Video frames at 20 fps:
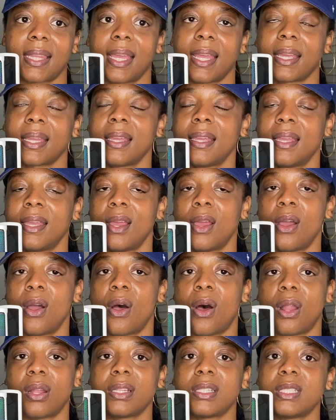Like
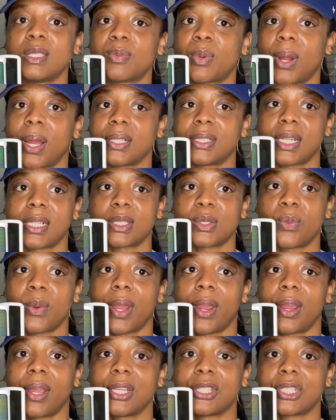all of these projects
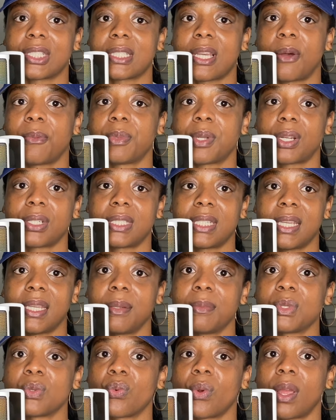where it just helped our
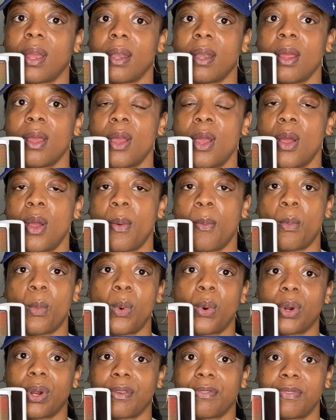teams run
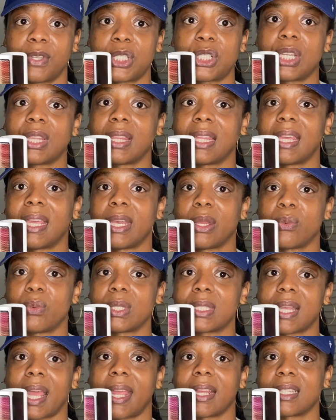more efficiently and it
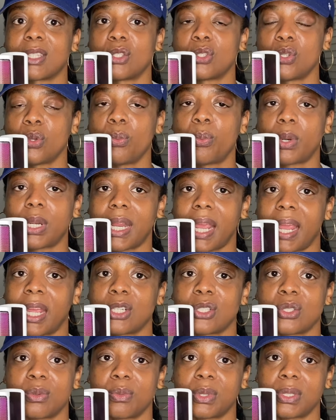was like super
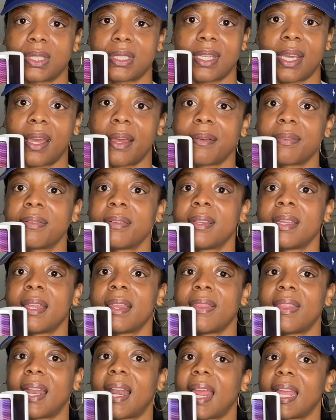tangible stuff
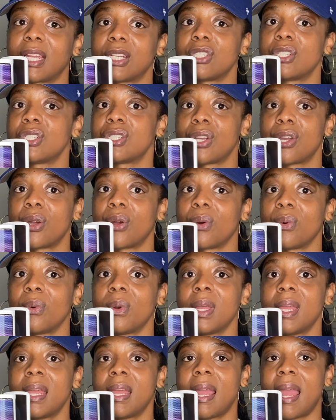that I could
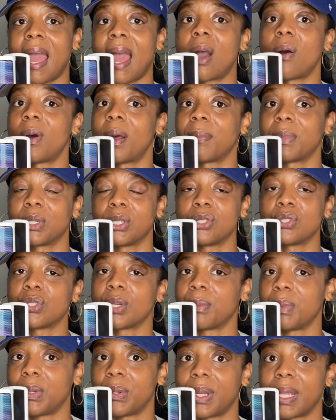show how I'm
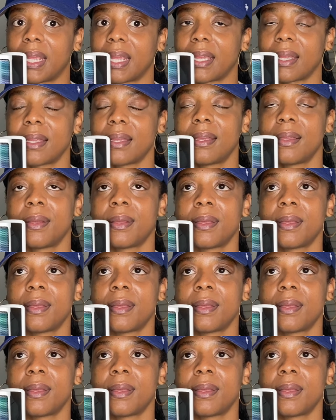contributing.